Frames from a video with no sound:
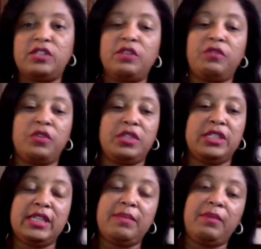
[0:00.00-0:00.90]
So for an
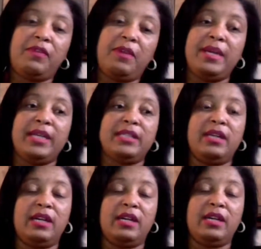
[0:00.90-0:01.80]
example, if I made
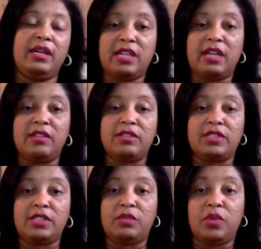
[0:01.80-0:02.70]
$1,000
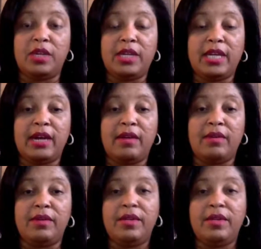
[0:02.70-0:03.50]
in one account,